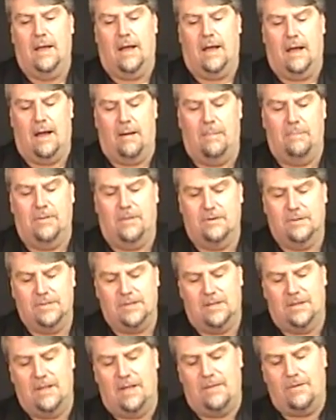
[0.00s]
There was
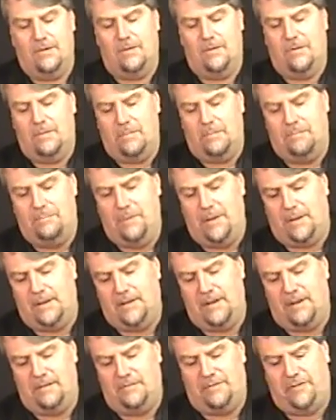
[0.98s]
another
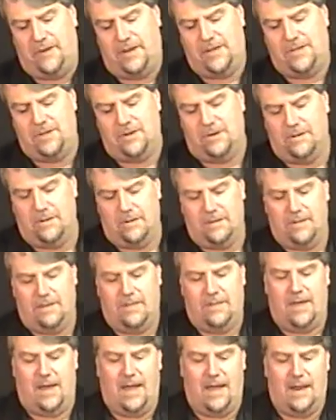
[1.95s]
built-in feature
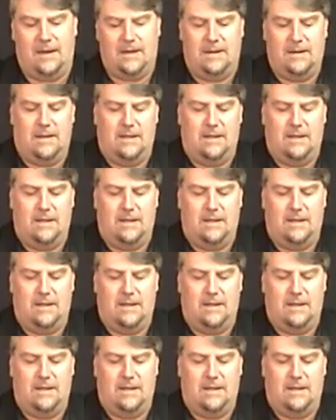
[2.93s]
that